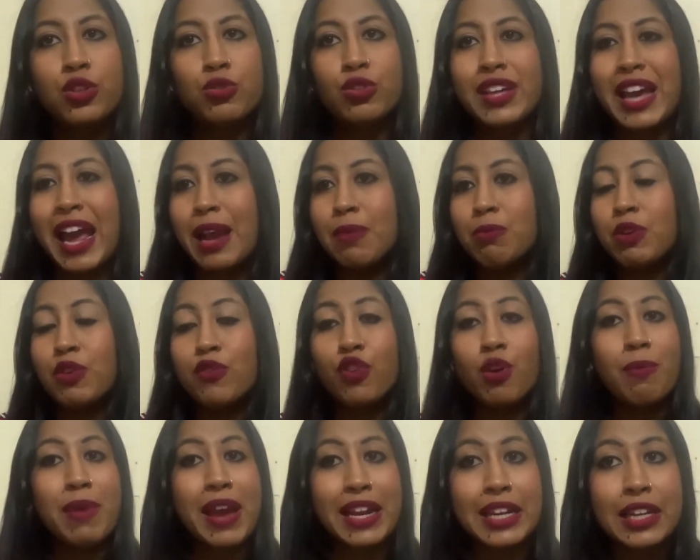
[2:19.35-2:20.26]
You can be
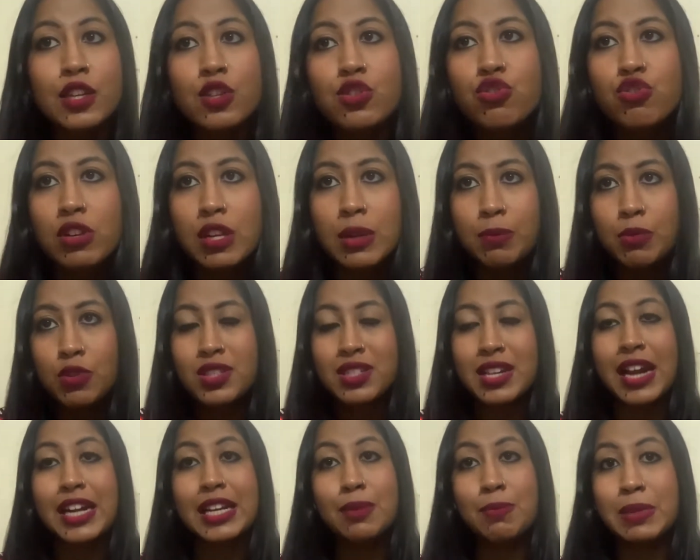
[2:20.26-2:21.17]
from any stream to
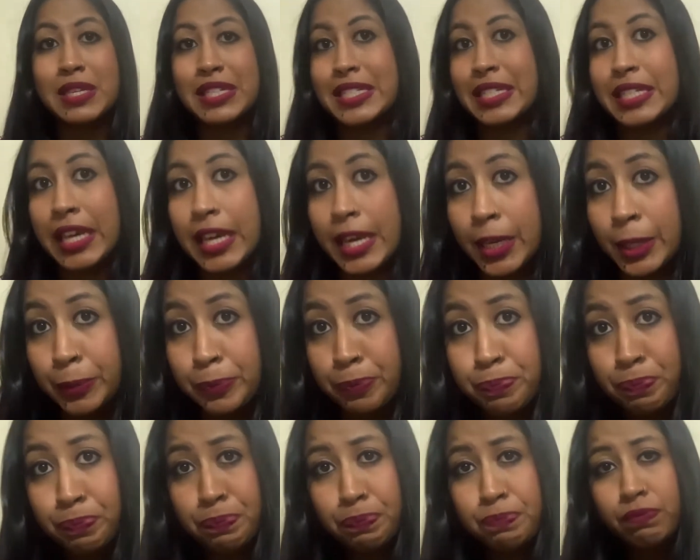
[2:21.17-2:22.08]
study BCA